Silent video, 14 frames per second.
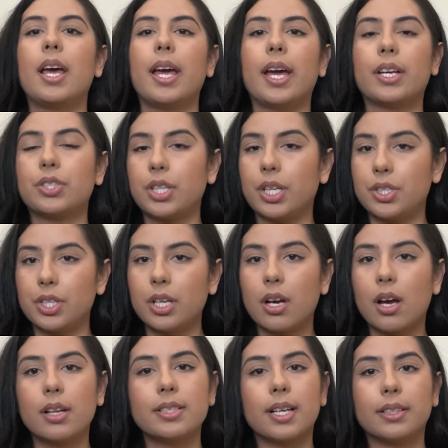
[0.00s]
exchanging
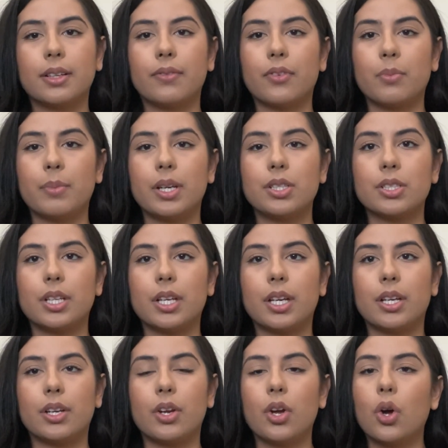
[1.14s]
contact
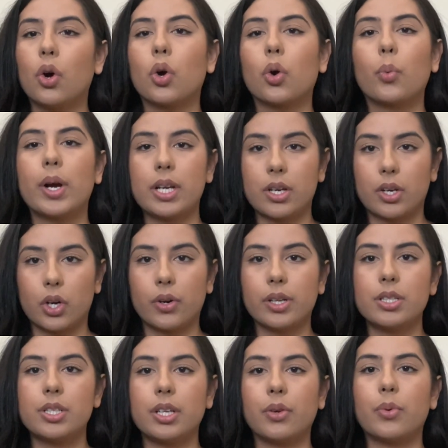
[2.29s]
information, or when
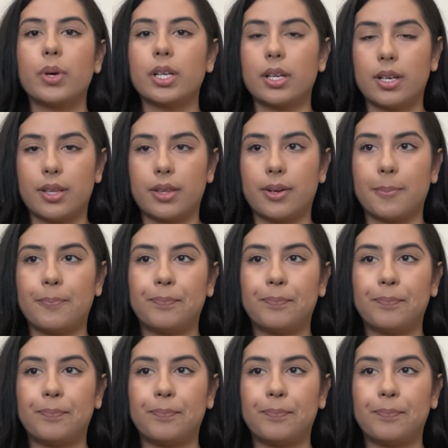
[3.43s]
encouraging one another.